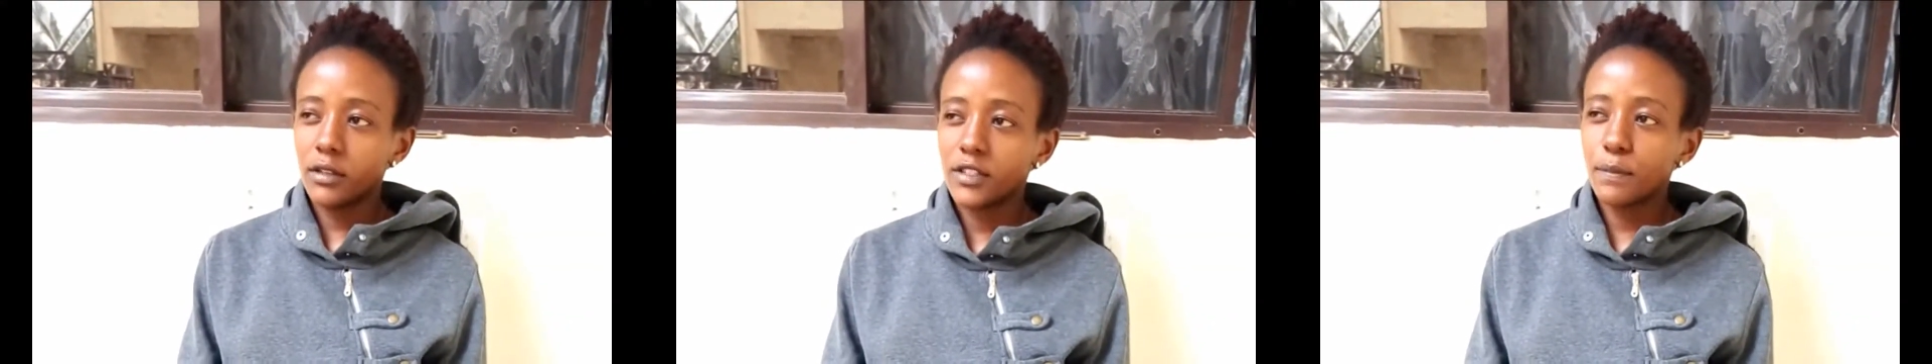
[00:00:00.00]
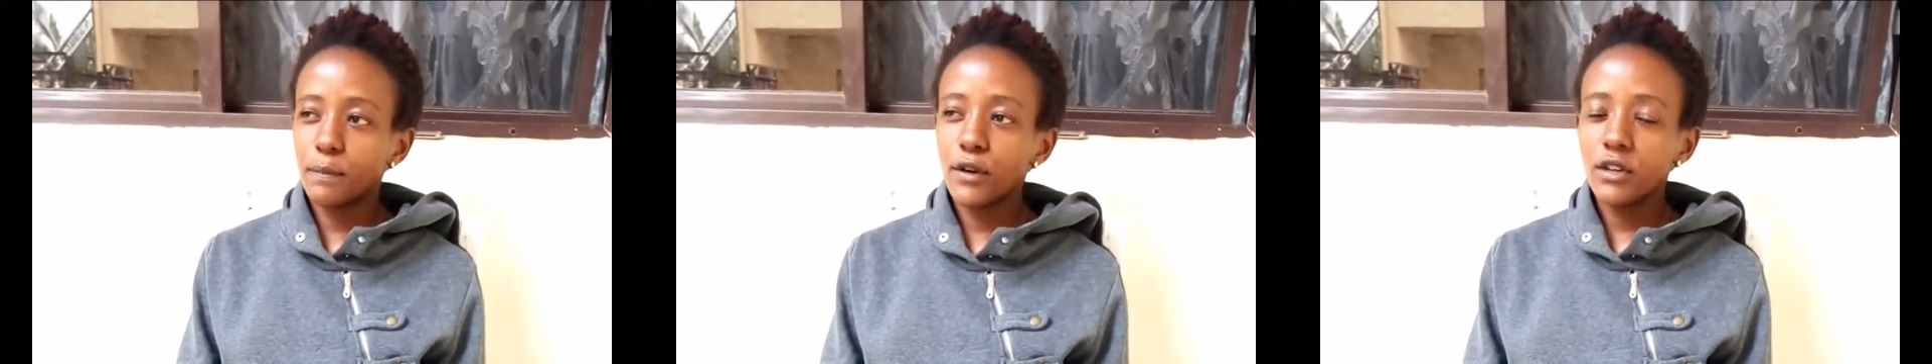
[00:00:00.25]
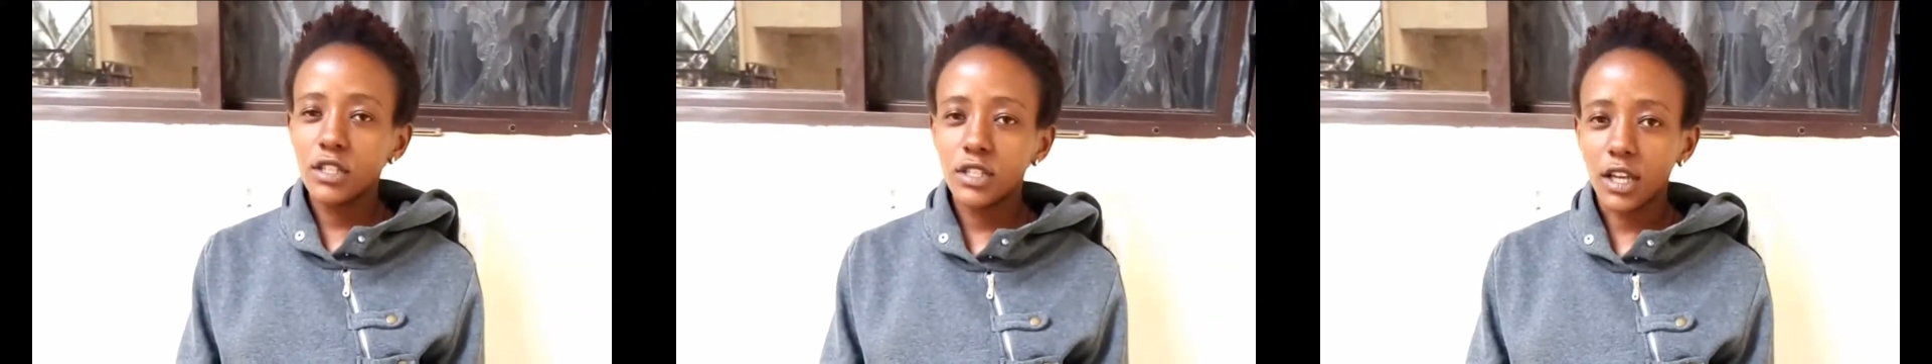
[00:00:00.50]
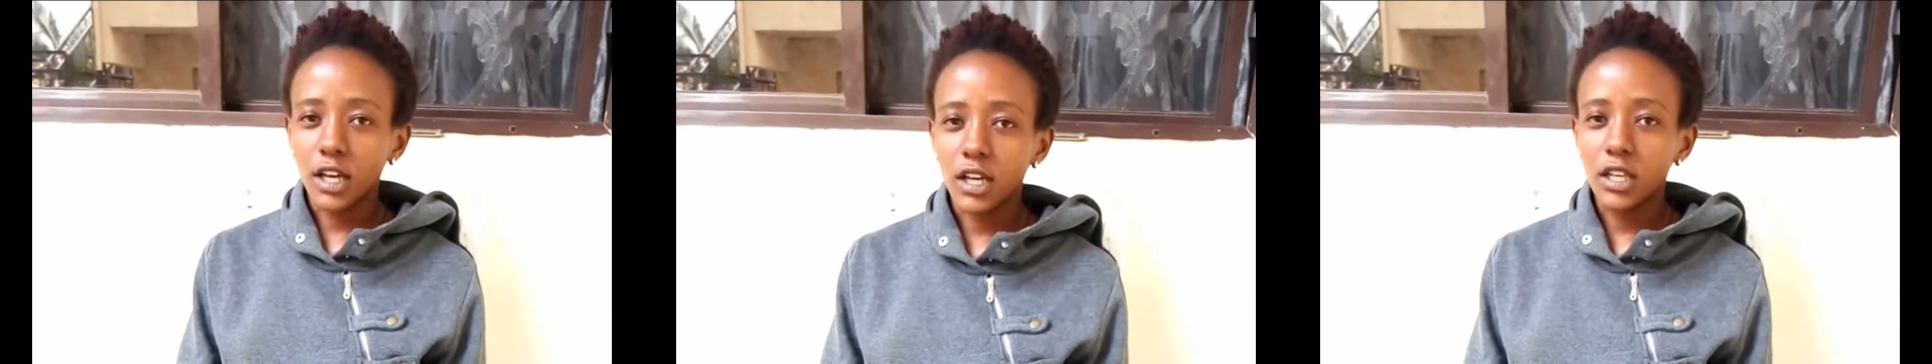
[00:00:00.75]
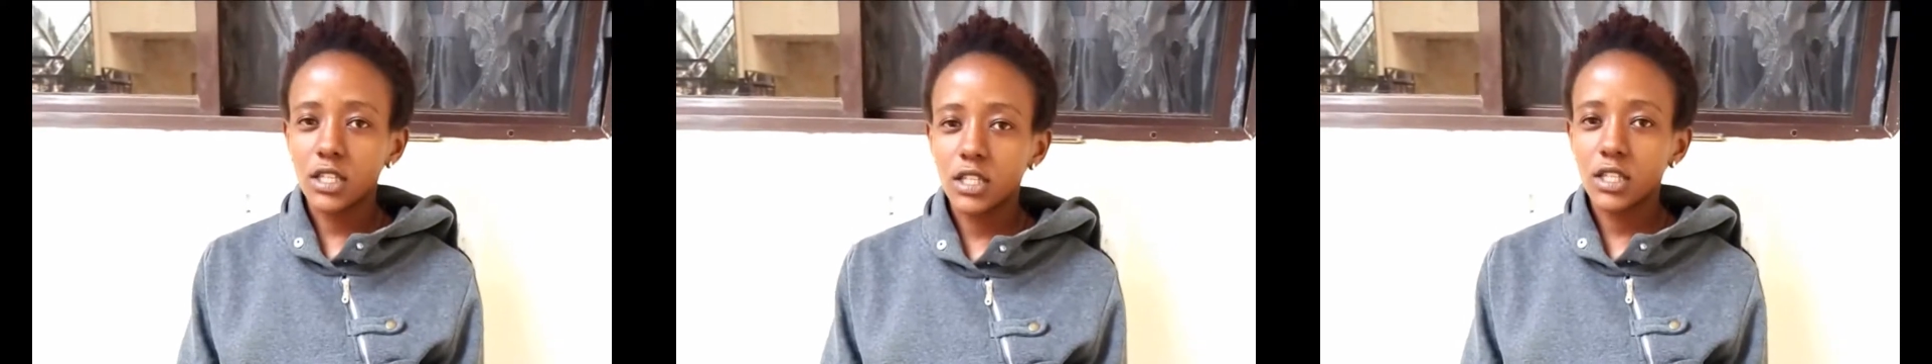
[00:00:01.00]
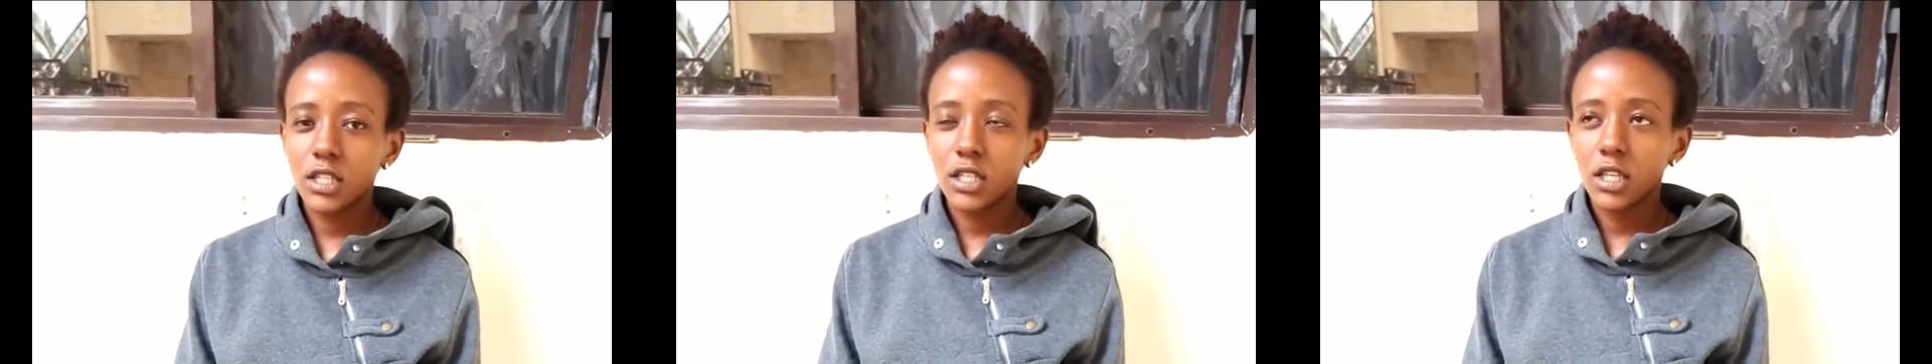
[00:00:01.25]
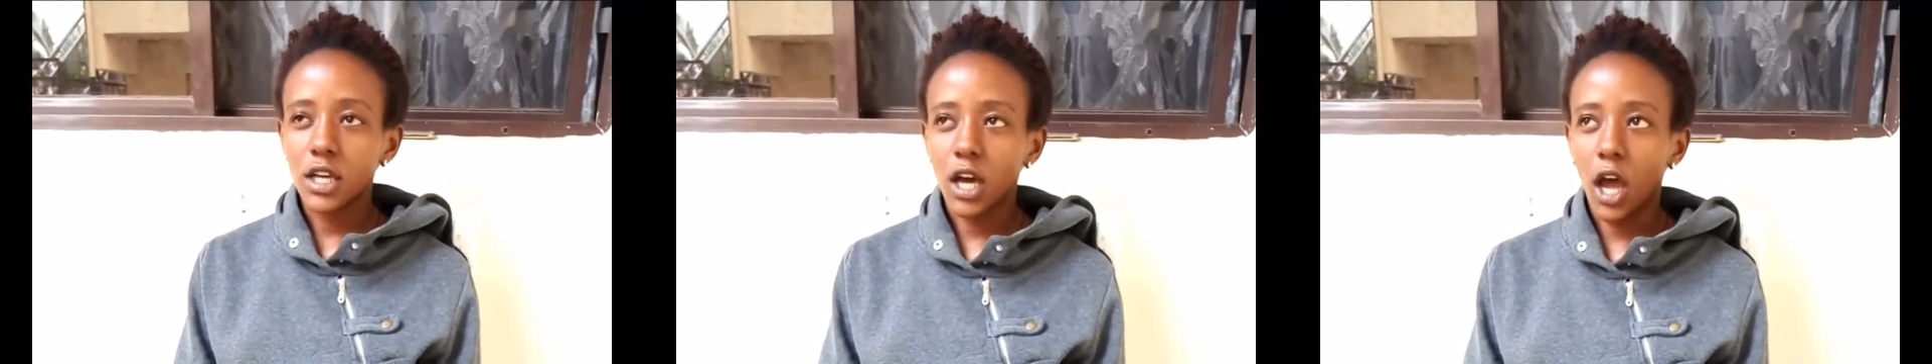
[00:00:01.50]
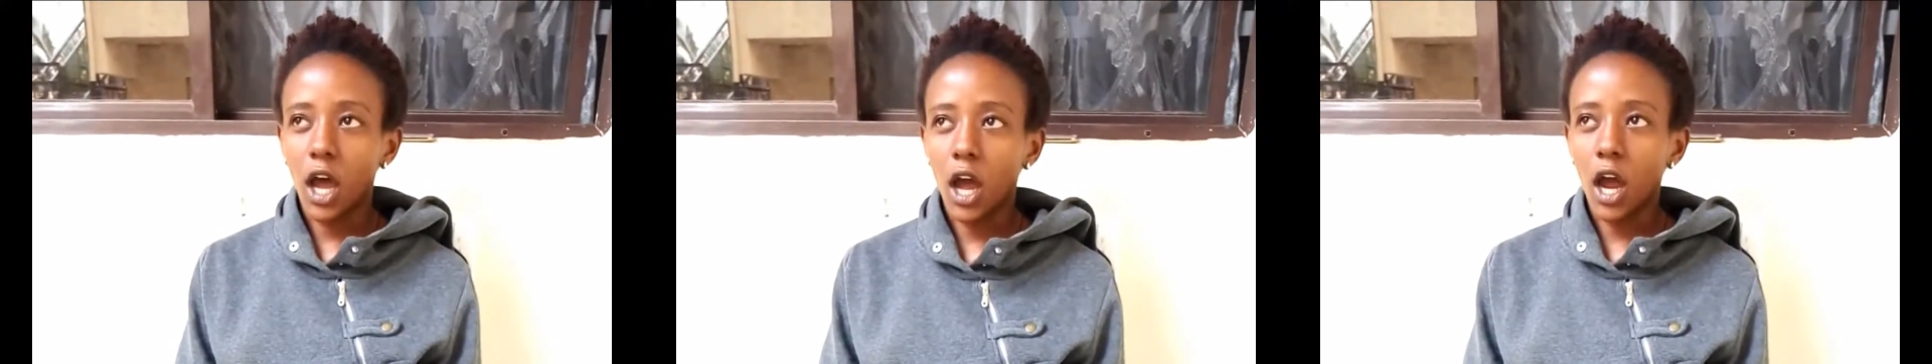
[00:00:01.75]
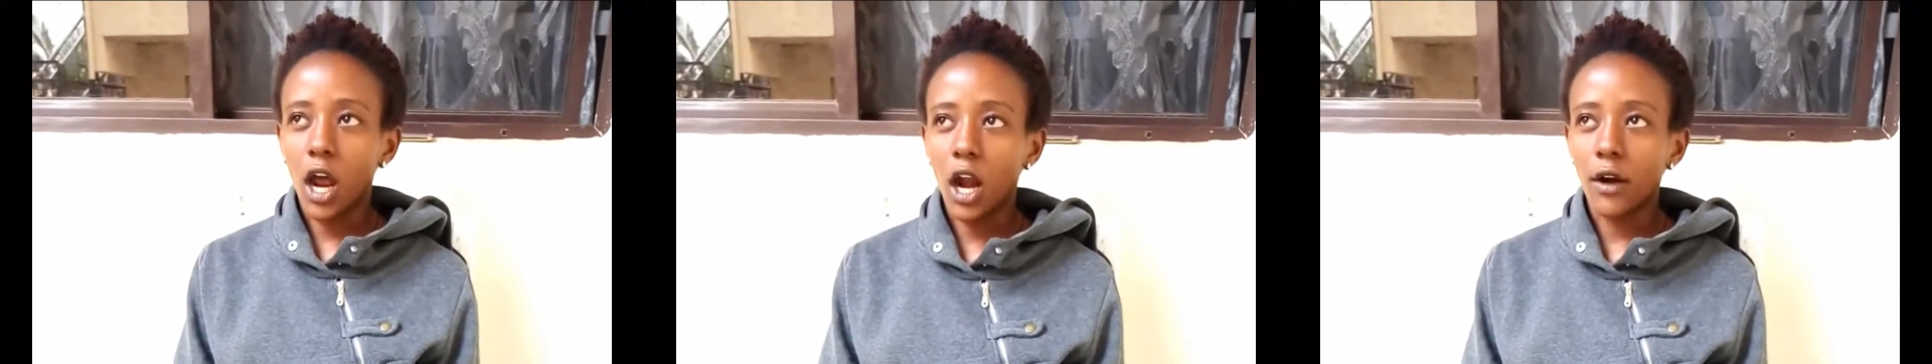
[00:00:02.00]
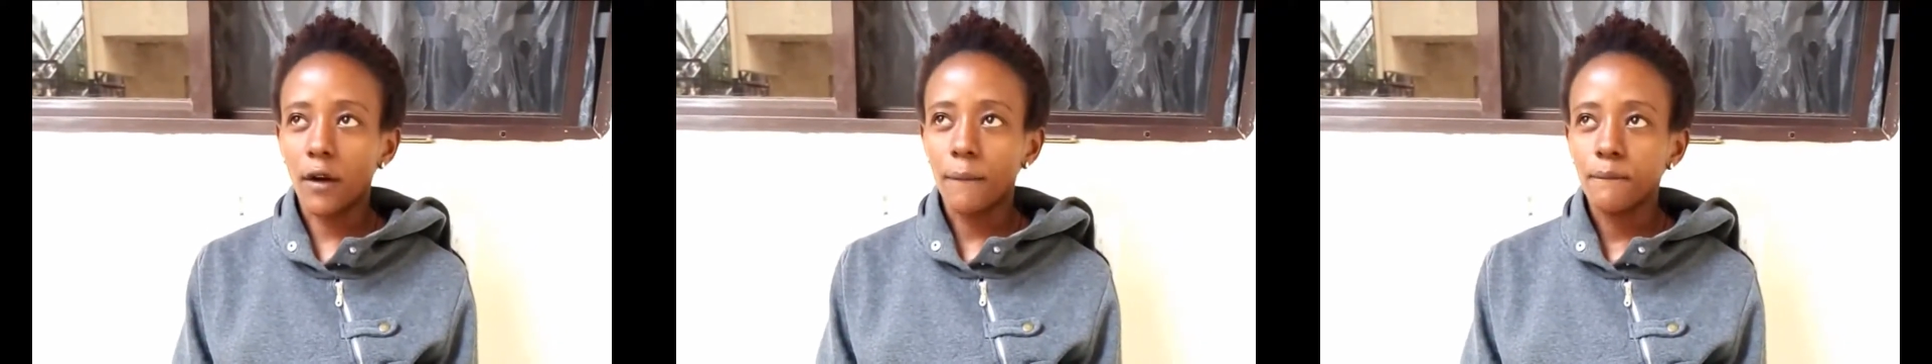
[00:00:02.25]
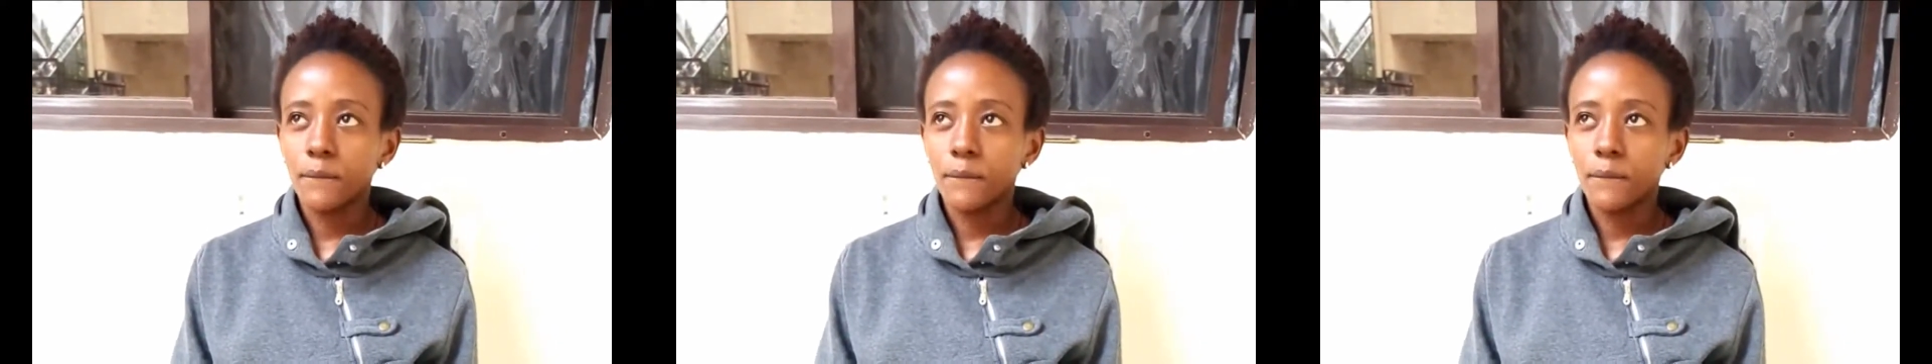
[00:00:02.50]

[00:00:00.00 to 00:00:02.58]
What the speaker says: Sponsors are